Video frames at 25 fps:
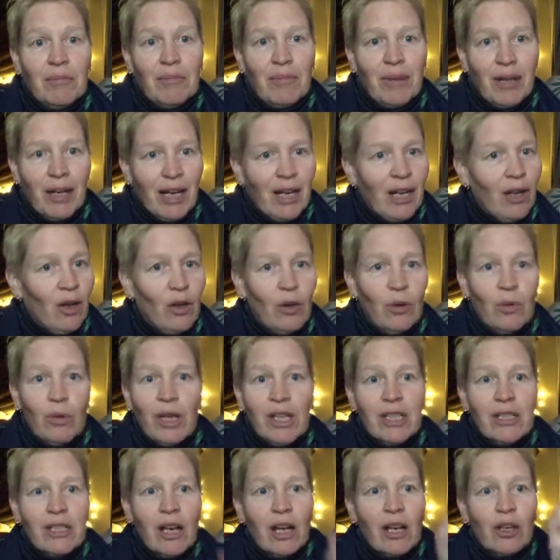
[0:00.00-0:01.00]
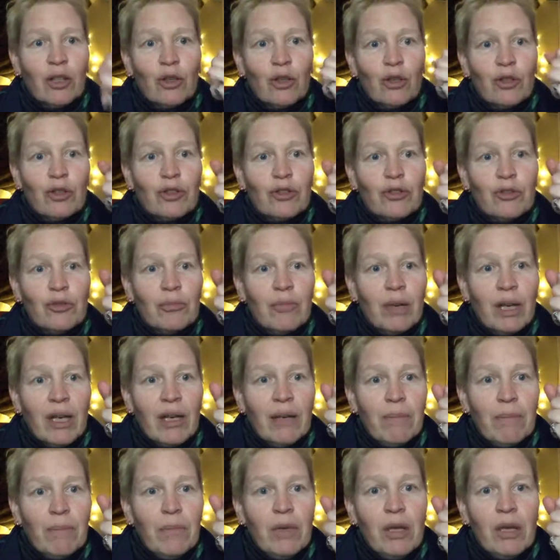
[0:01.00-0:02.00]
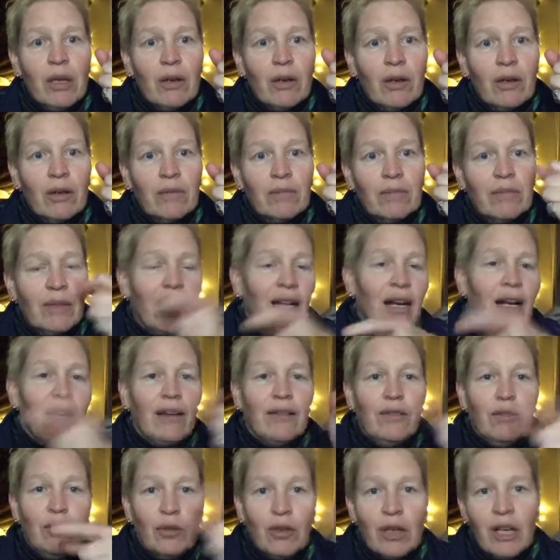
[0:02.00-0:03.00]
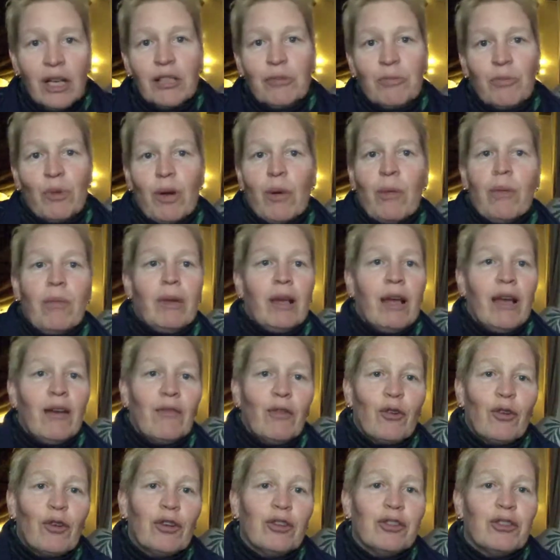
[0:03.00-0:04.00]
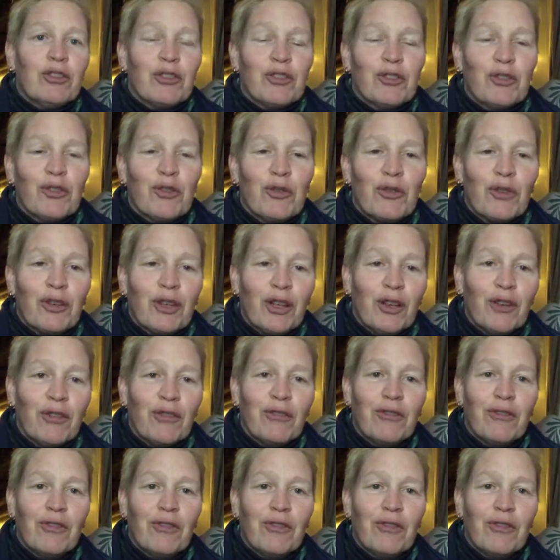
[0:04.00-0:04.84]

But I always hung on to my beer. And you guys probably have heard the story